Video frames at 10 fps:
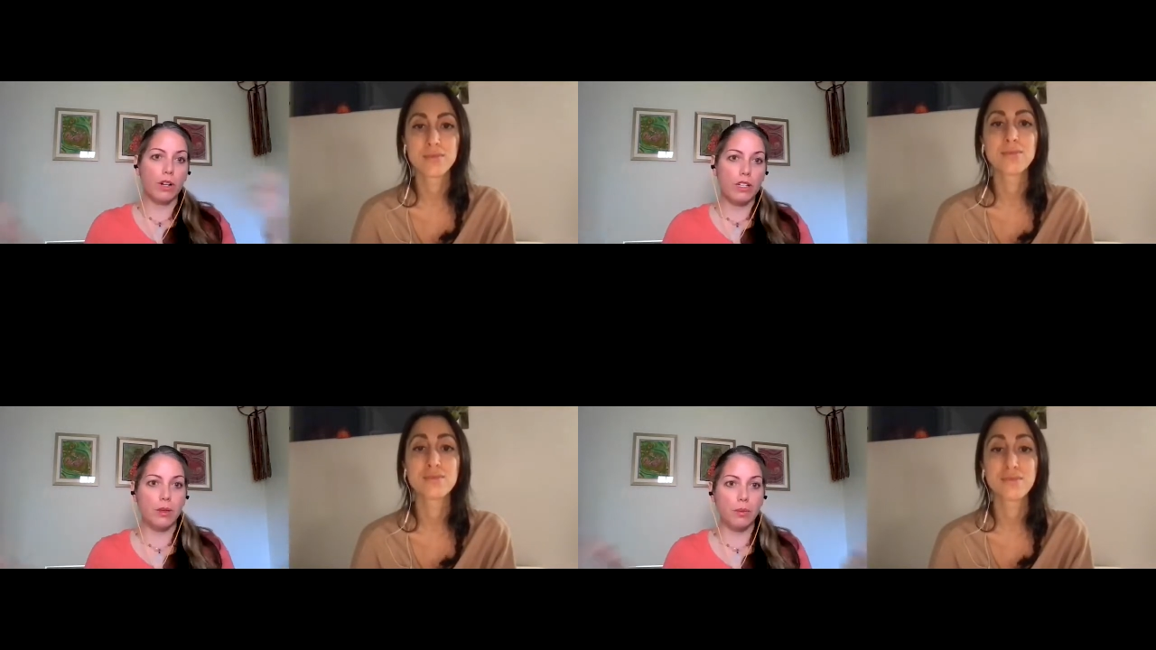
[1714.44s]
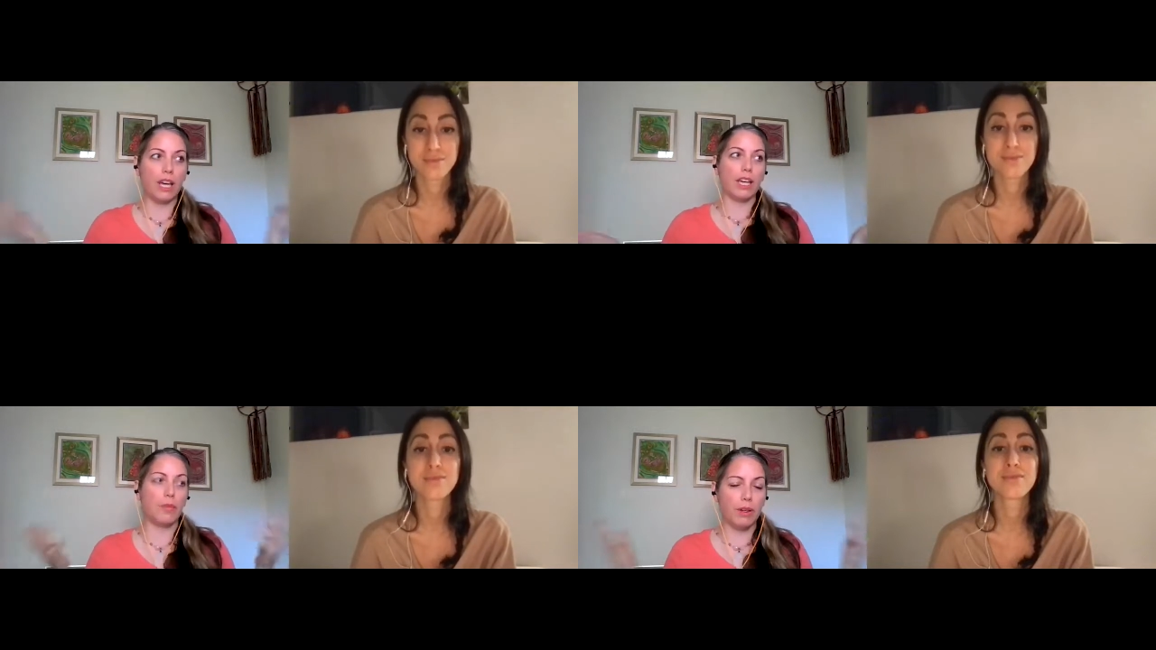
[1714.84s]
Speaker 1: where's the
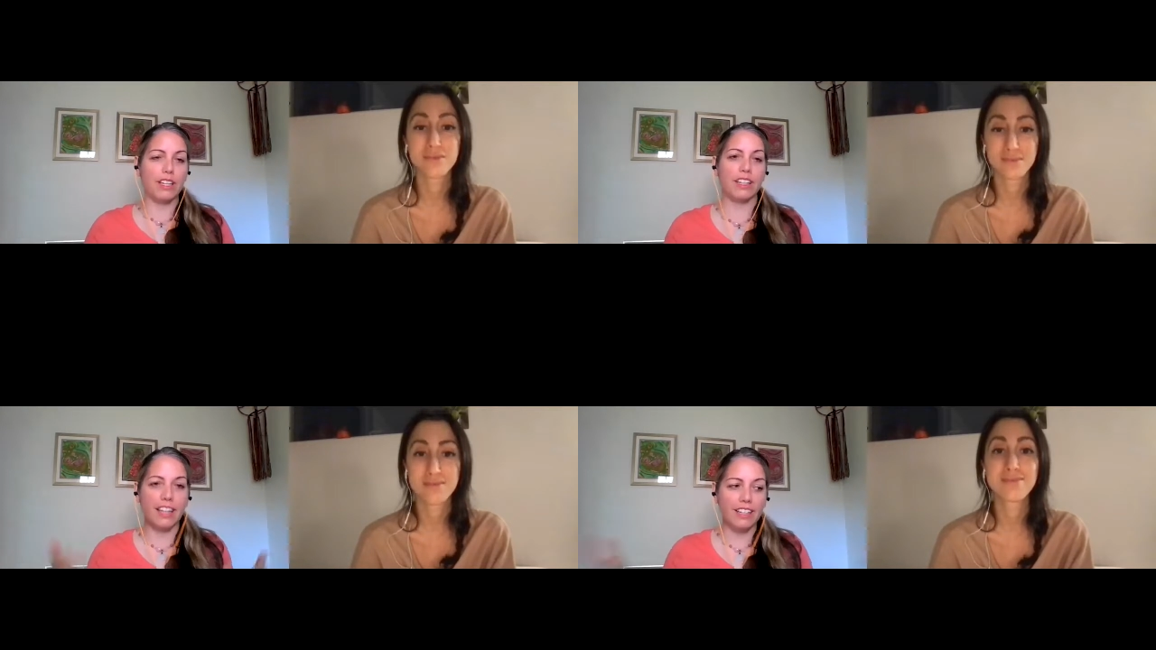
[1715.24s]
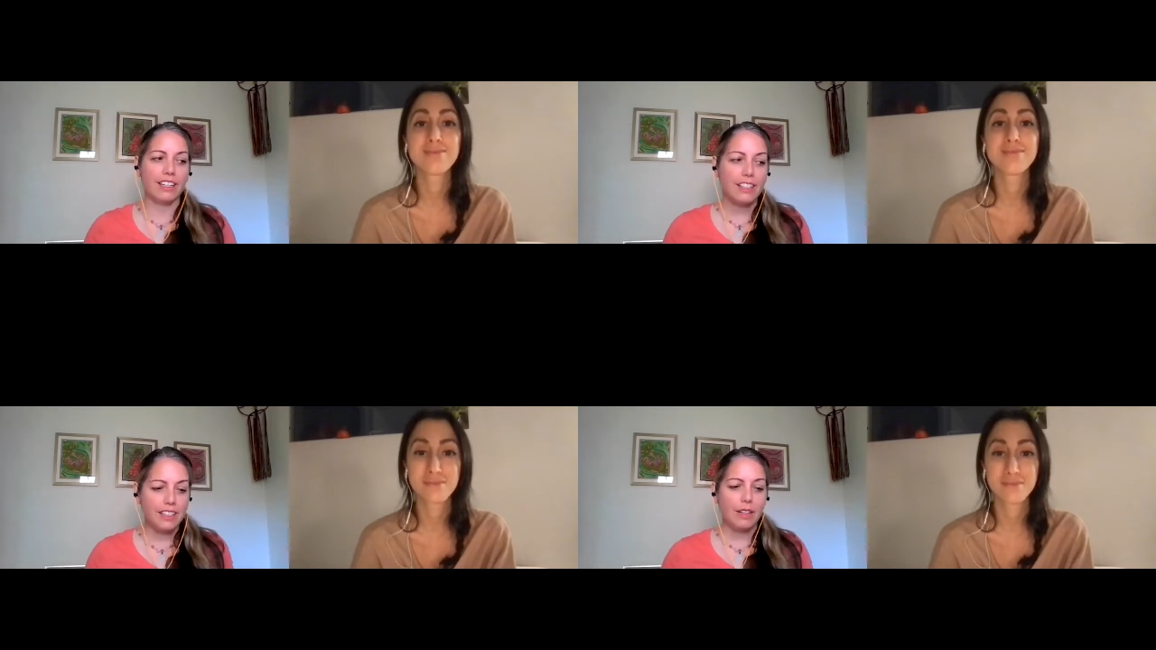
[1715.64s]
baby like
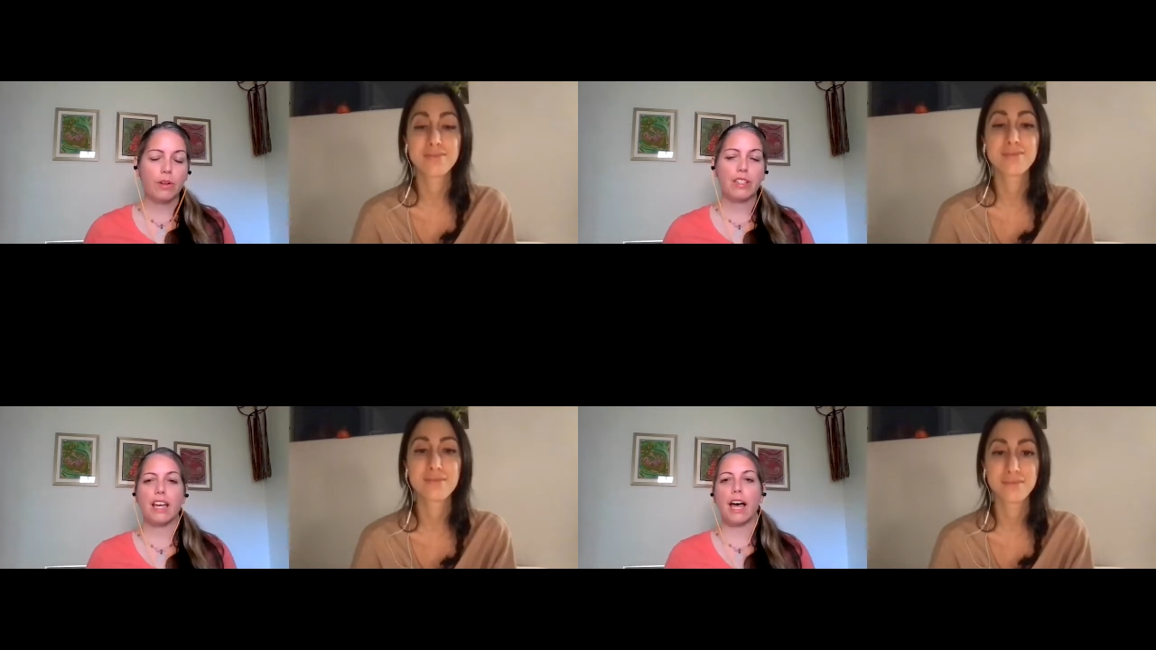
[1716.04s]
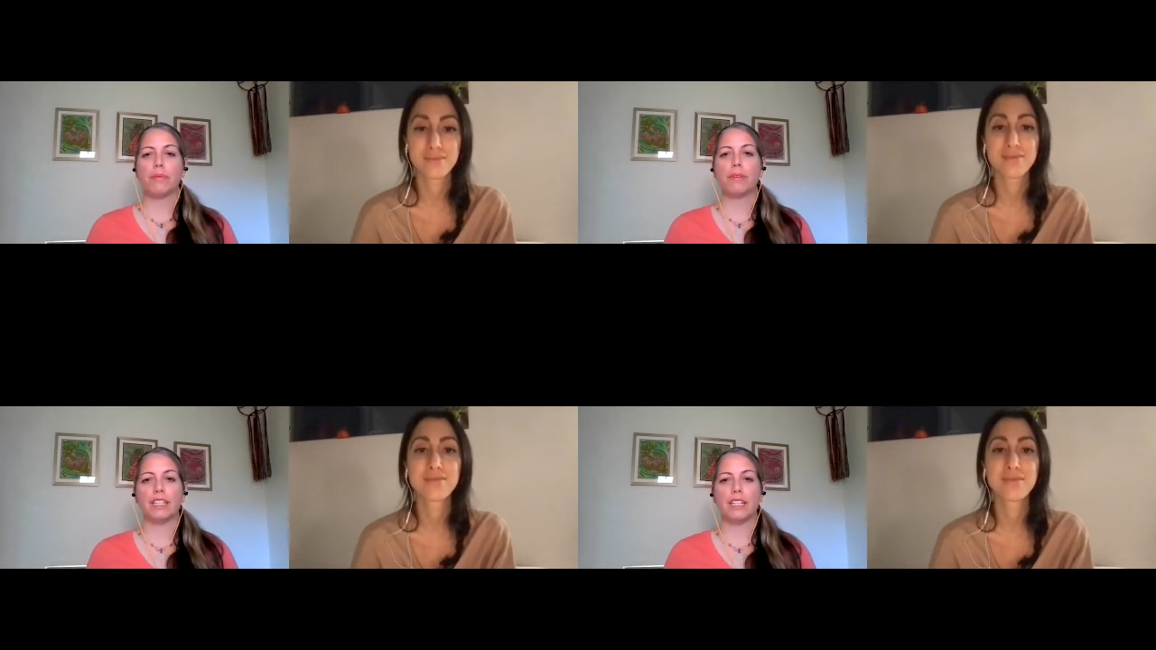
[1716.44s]
what's
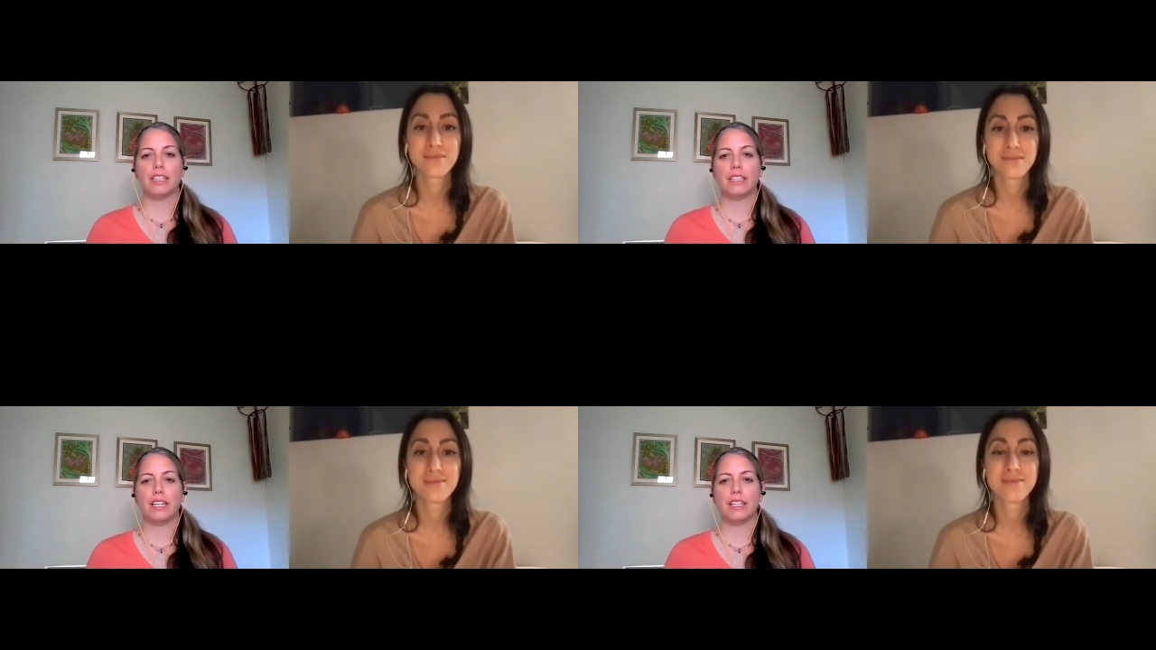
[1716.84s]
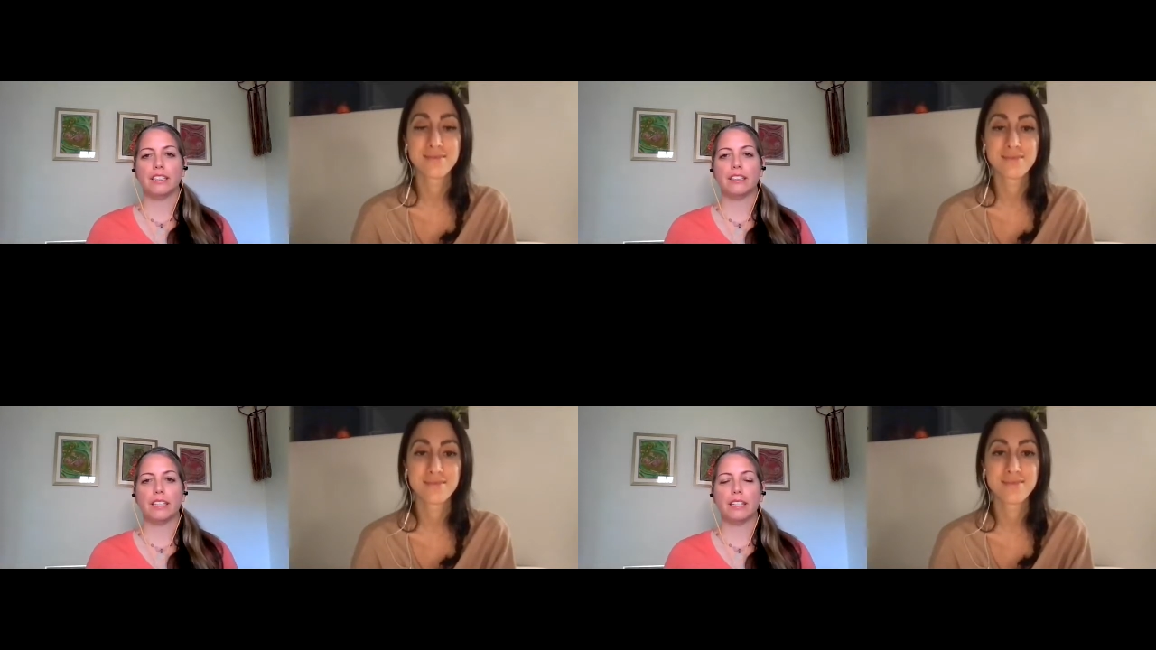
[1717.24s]
happening
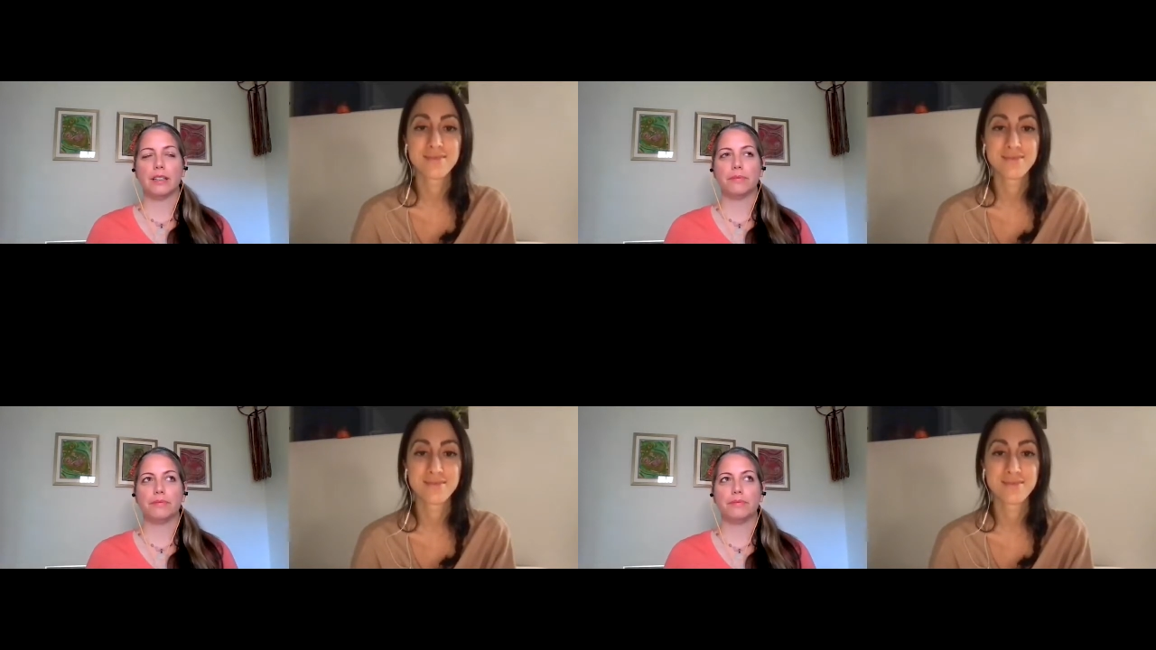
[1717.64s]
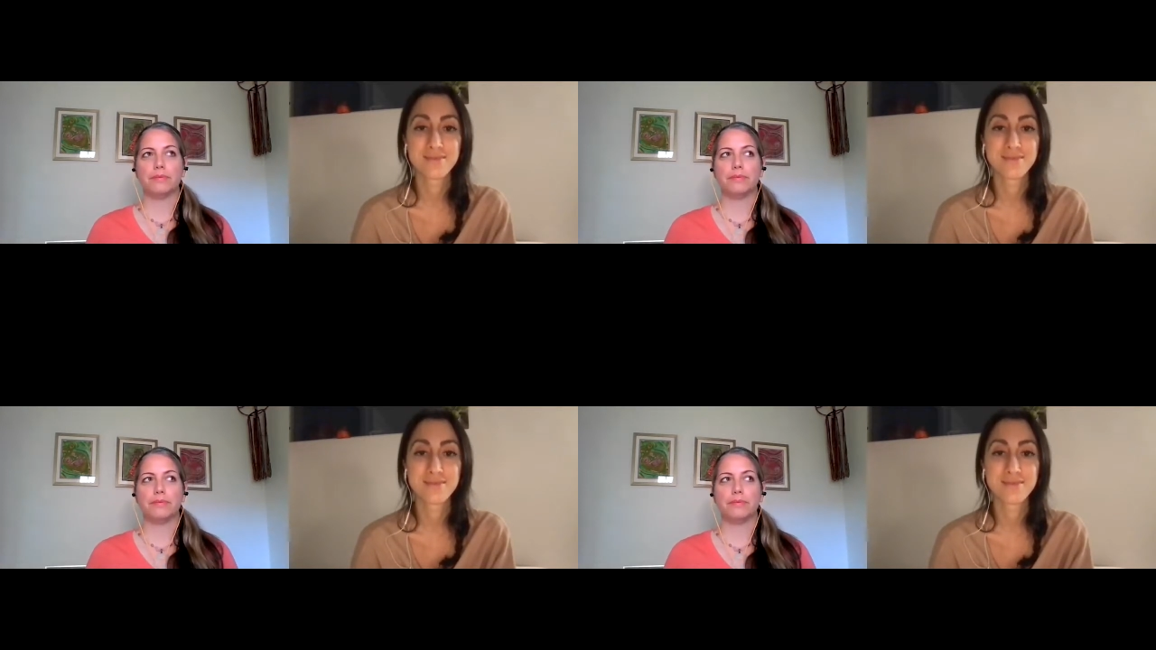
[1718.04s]
and um